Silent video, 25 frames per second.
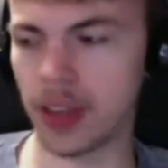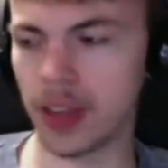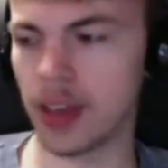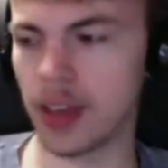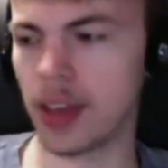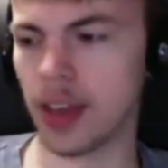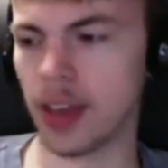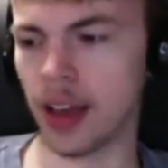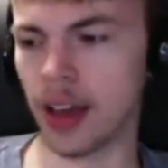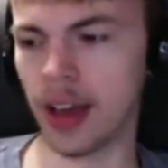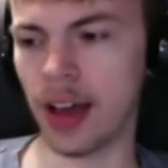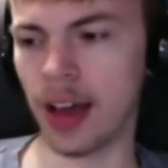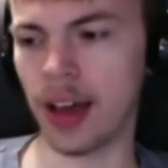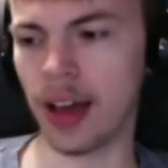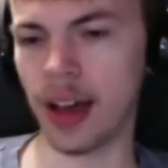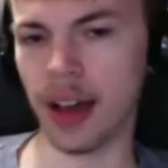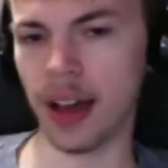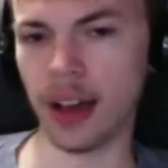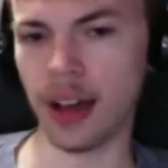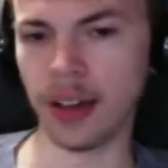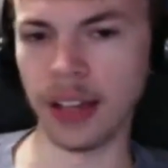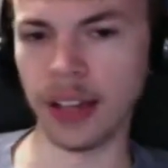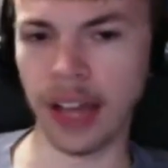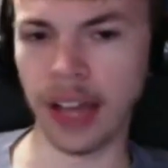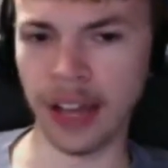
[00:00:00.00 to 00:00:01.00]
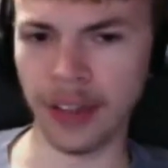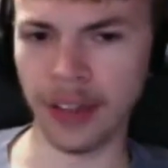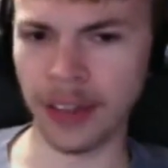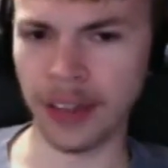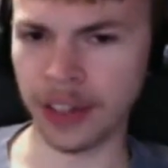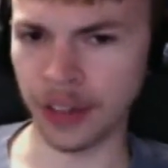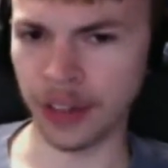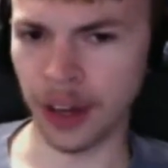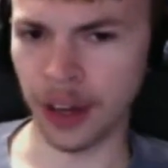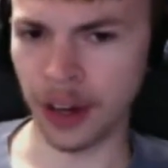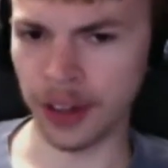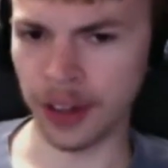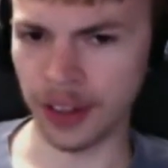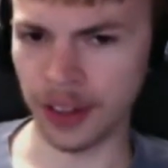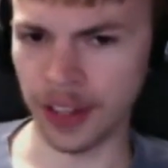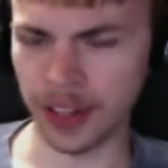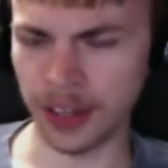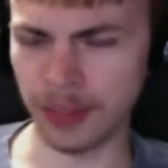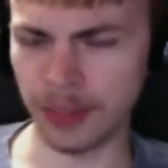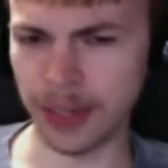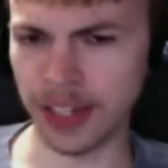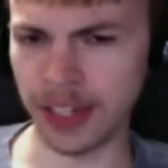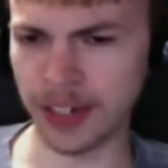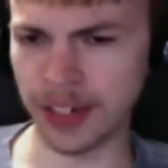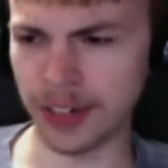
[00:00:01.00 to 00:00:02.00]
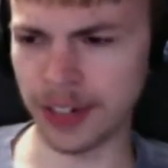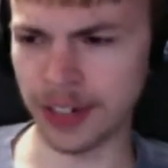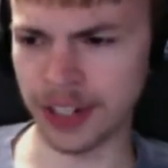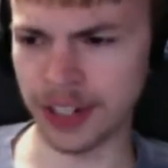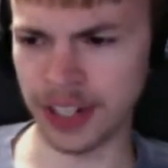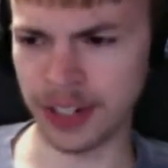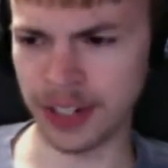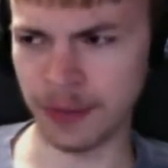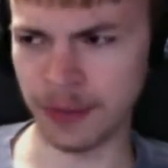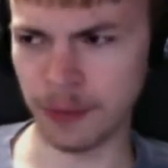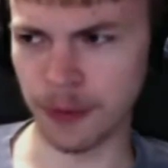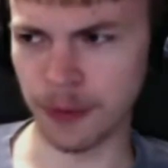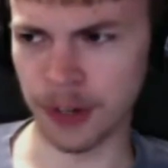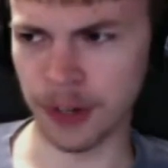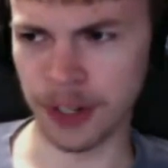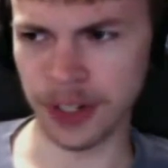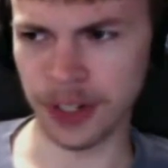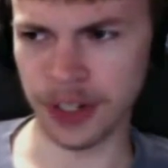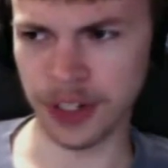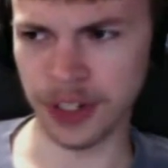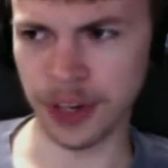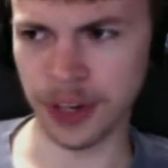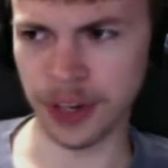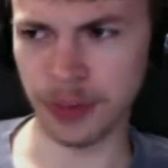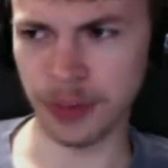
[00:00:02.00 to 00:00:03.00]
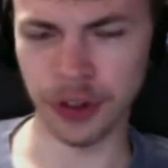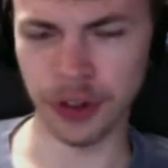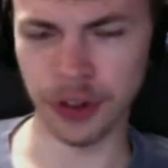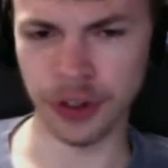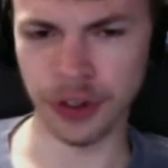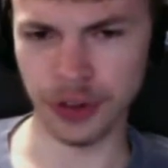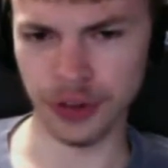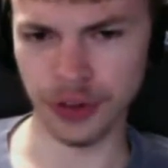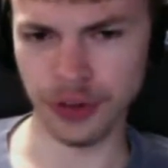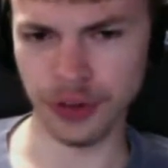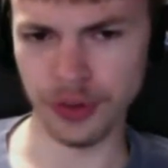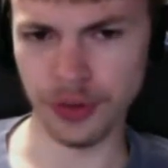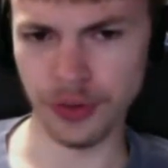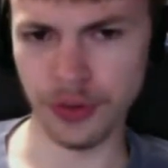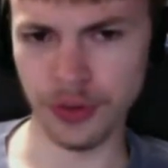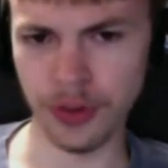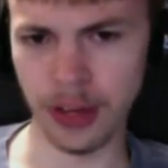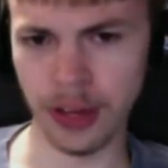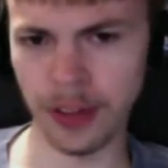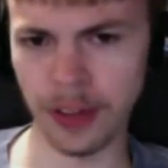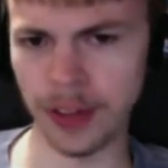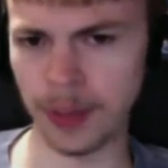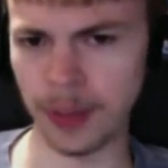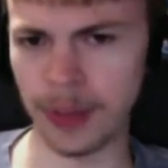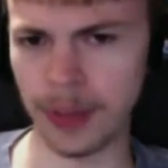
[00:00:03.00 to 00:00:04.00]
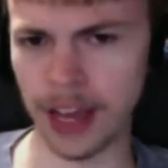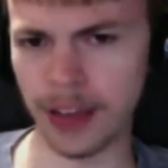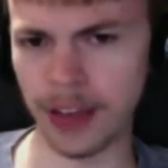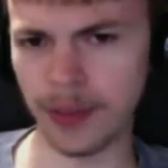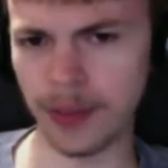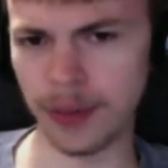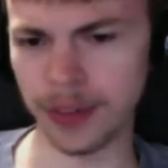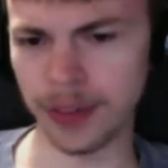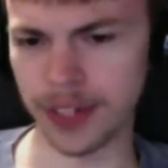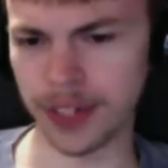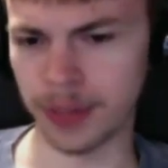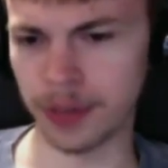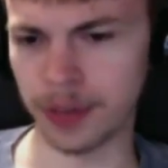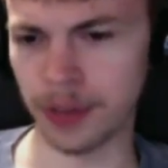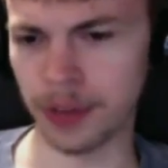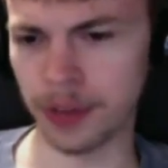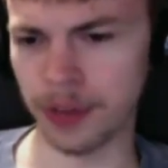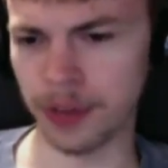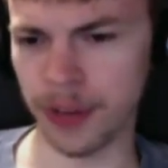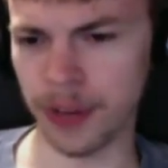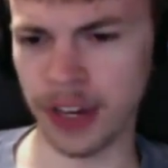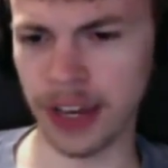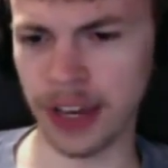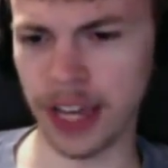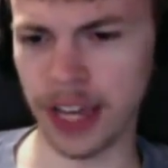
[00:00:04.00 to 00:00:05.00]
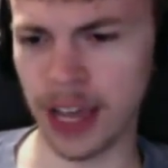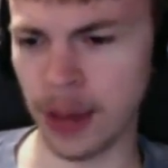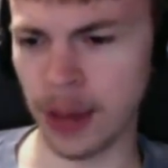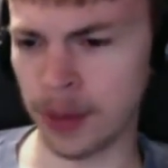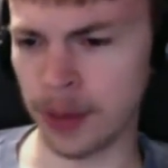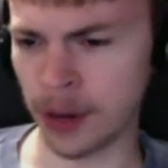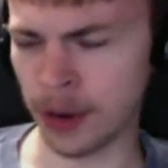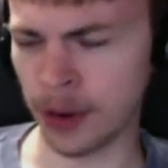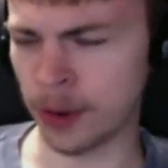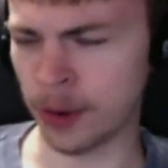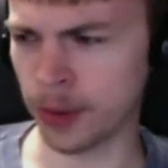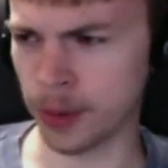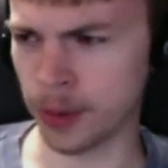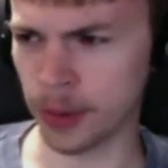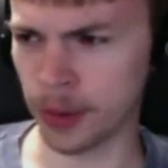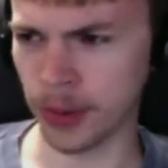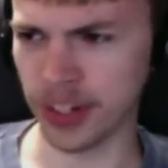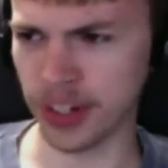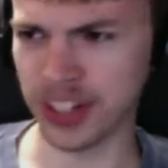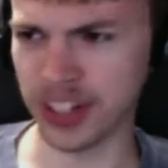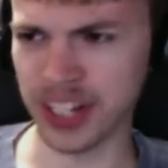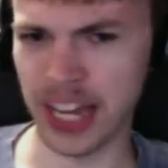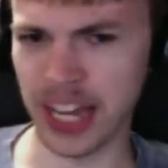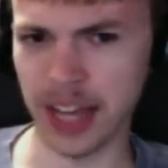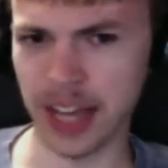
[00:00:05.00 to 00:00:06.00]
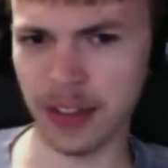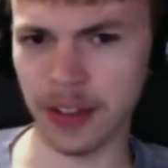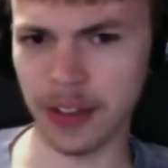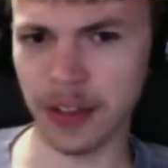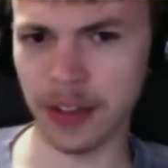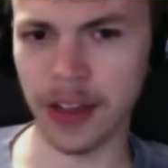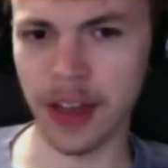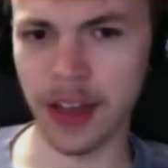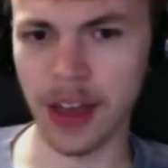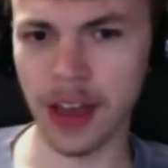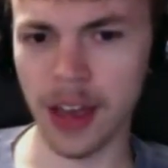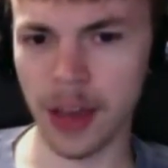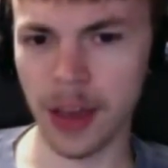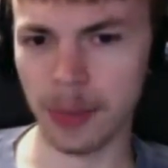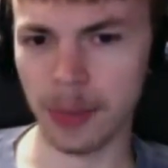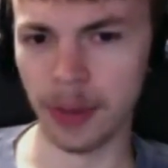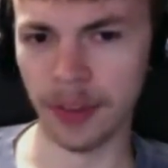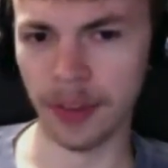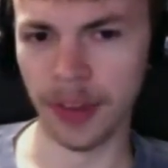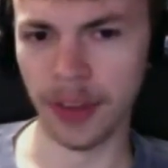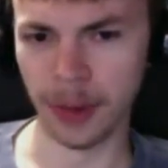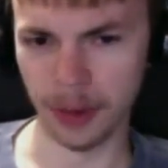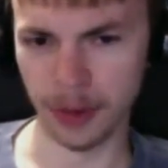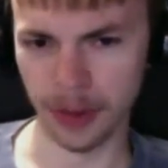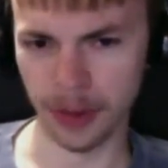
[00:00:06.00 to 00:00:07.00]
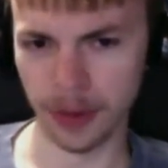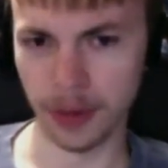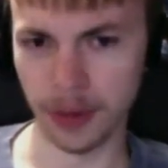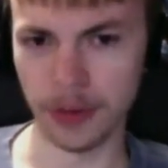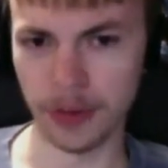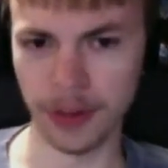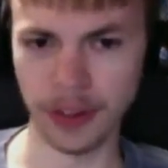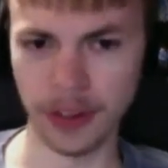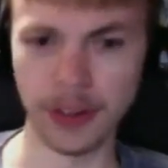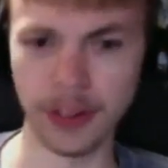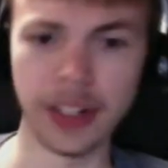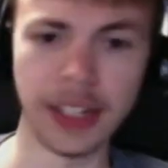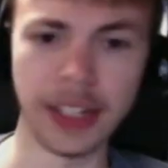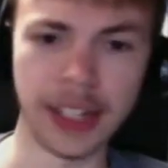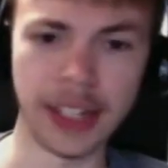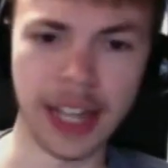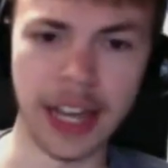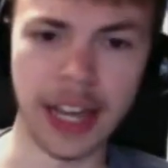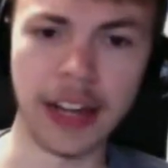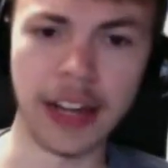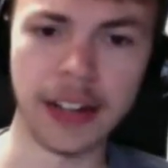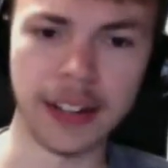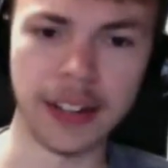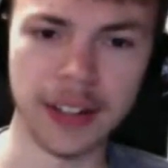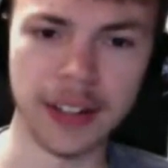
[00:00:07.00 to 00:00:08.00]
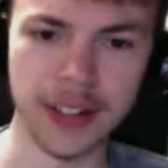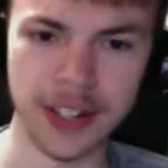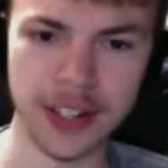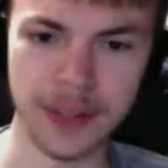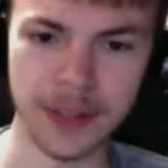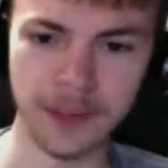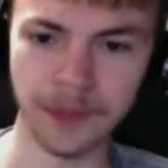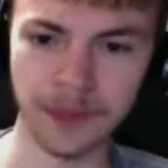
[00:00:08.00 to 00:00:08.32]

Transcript: I think Peterson was number 2. I think McAfee was number 3. I don't remember exactly, but they were the 3 leading candidates.